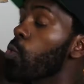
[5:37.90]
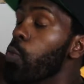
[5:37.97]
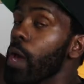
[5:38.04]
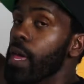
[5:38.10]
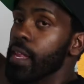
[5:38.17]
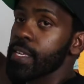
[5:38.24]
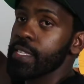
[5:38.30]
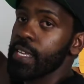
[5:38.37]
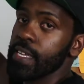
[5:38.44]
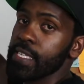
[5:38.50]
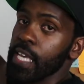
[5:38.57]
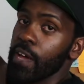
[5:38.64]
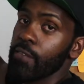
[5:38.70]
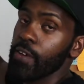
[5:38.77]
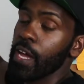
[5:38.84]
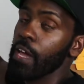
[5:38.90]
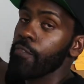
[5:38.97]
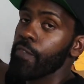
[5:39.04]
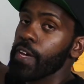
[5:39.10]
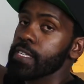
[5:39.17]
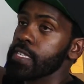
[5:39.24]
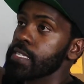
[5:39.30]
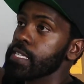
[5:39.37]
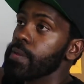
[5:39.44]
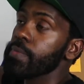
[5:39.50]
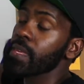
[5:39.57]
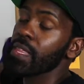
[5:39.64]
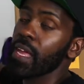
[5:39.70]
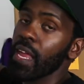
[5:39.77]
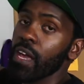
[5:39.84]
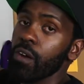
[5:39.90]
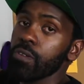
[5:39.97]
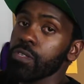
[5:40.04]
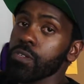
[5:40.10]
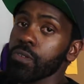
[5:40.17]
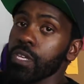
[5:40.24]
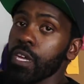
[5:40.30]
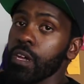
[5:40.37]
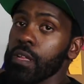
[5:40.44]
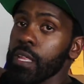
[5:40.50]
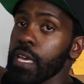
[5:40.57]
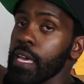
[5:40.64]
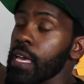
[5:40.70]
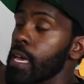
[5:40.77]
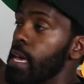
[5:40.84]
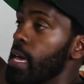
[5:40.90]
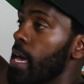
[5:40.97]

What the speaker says: greatest things ever. A-Fest is something that I go to yearly,